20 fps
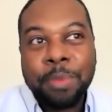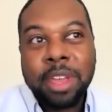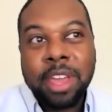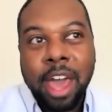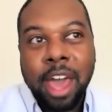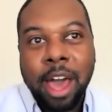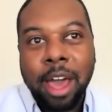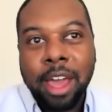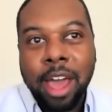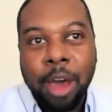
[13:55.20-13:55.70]

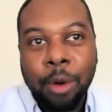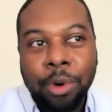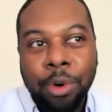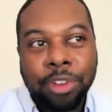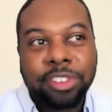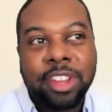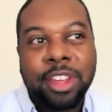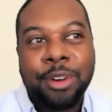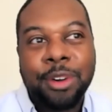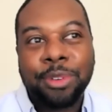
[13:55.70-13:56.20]
I will
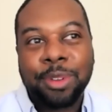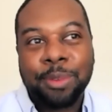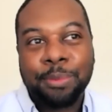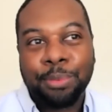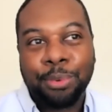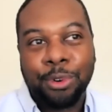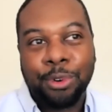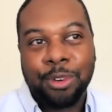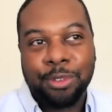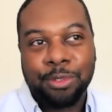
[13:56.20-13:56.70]
say it was
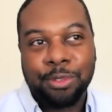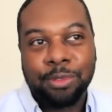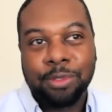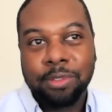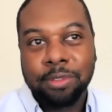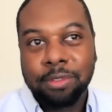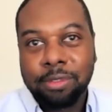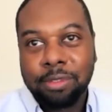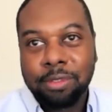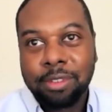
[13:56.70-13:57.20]
important.
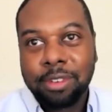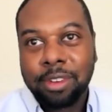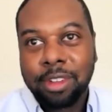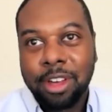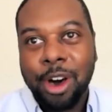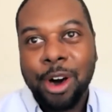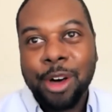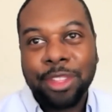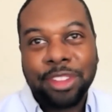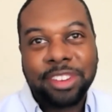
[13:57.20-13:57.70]

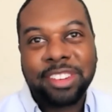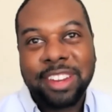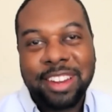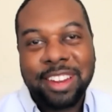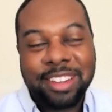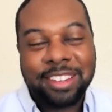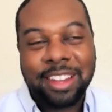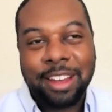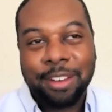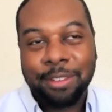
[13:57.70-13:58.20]
All the
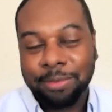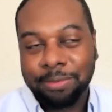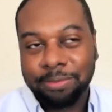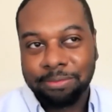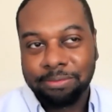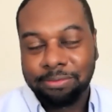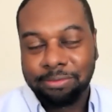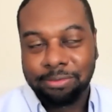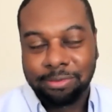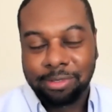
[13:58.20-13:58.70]
cities I've
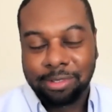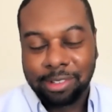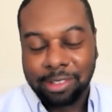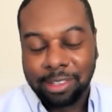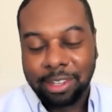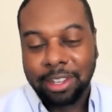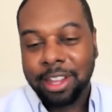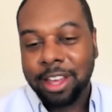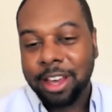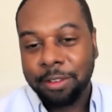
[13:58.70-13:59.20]

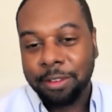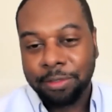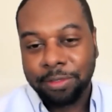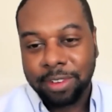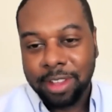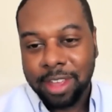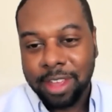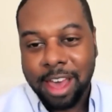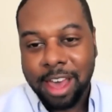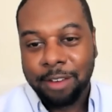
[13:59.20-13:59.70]
loved
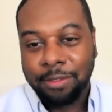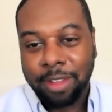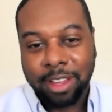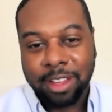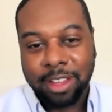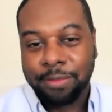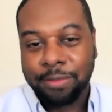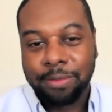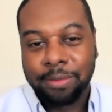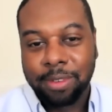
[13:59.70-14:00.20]
have like
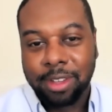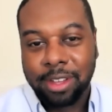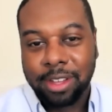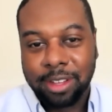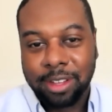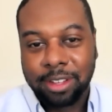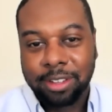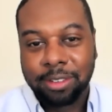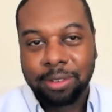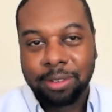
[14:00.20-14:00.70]

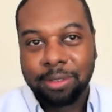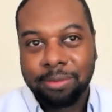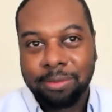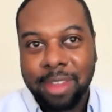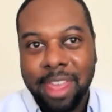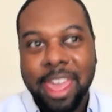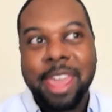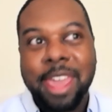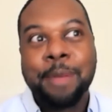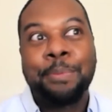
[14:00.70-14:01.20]

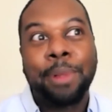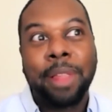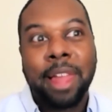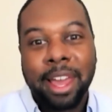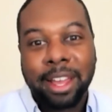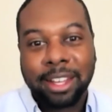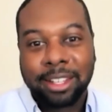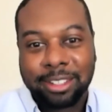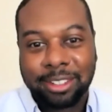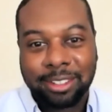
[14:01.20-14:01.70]
a Black
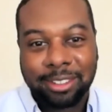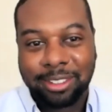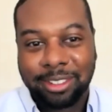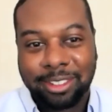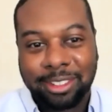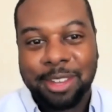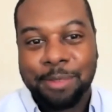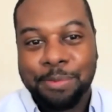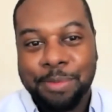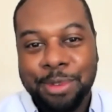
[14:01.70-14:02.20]

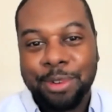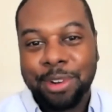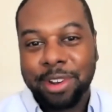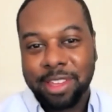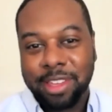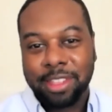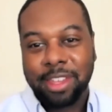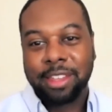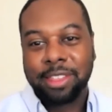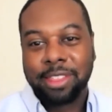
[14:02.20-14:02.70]
community
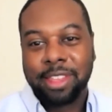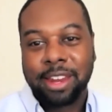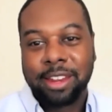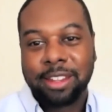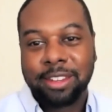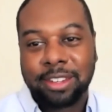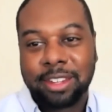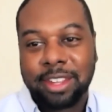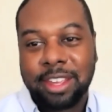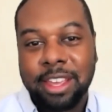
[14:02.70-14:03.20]
that
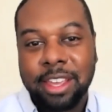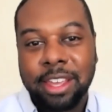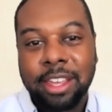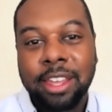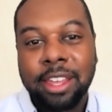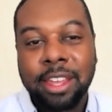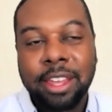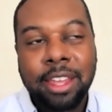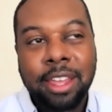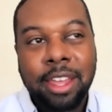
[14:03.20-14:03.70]
is key.
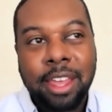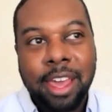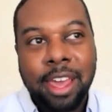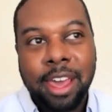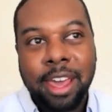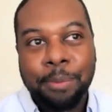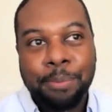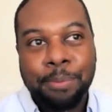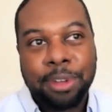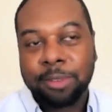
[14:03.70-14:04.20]

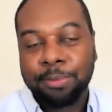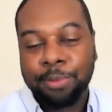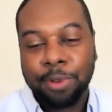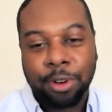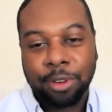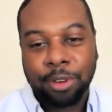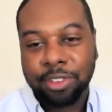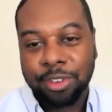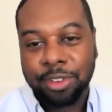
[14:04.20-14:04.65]
And Pittsburgh was no